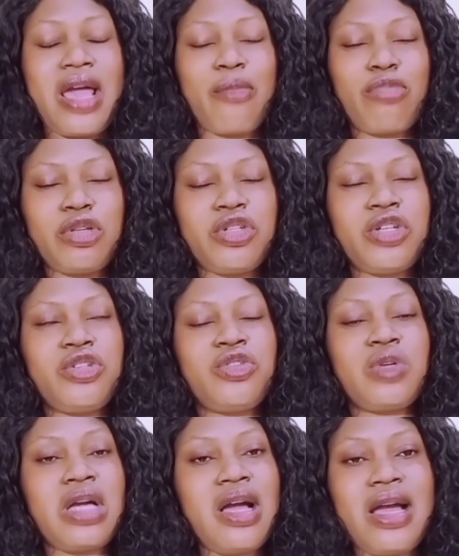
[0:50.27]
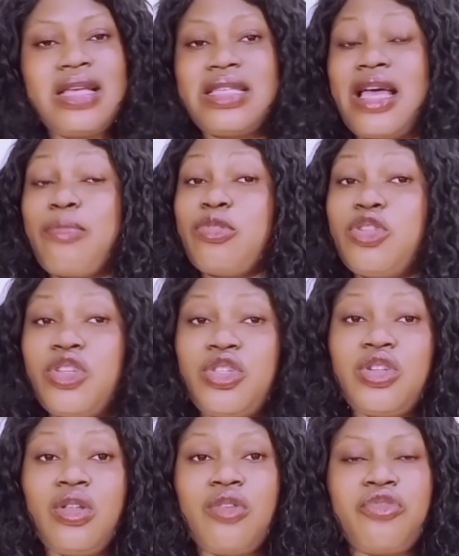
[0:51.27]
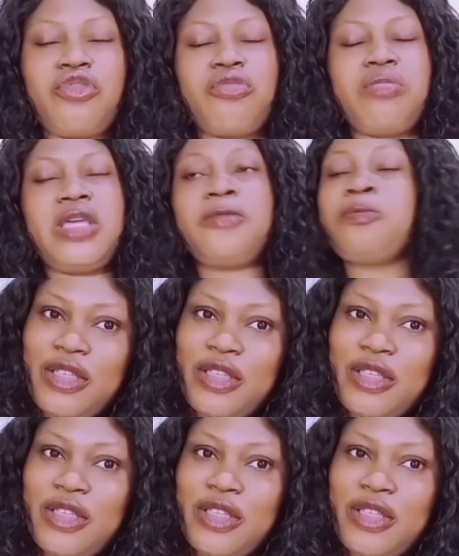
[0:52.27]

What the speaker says: I appreciate you guys. I appreciate your love for me.